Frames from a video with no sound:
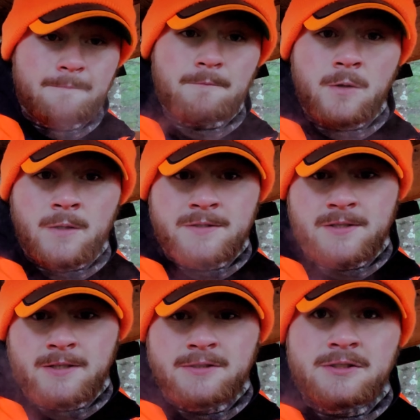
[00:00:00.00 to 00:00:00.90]
so the
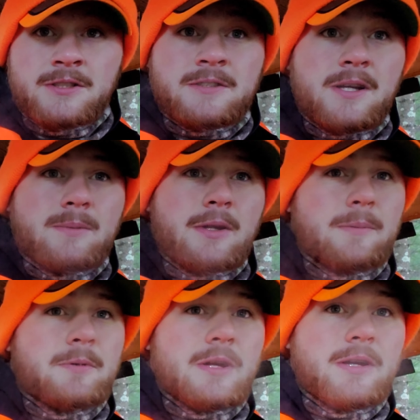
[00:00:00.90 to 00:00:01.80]
sun's just coming
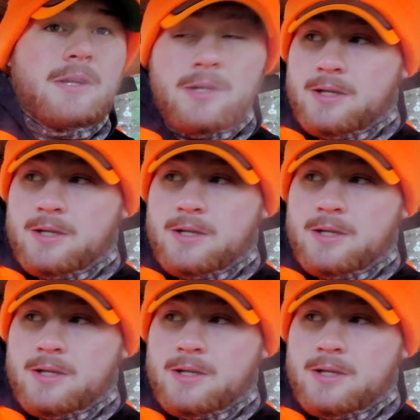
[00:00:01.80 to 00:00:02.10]
up here.